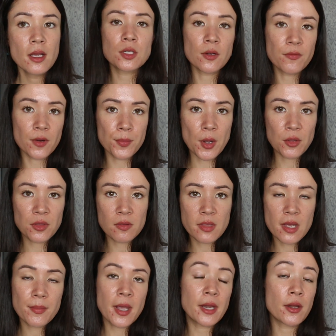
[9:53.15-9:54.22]
So for both of
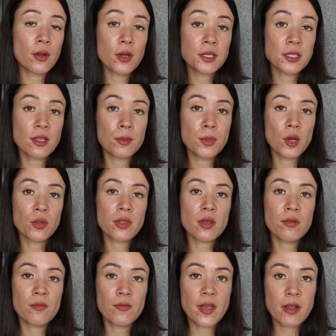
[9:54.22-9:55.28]
them, I noticed they're both
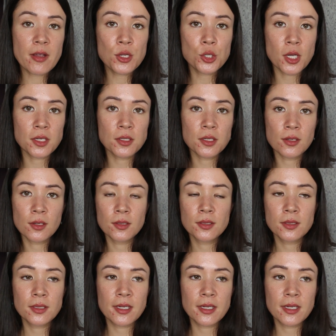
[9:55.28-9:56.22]
very gentle,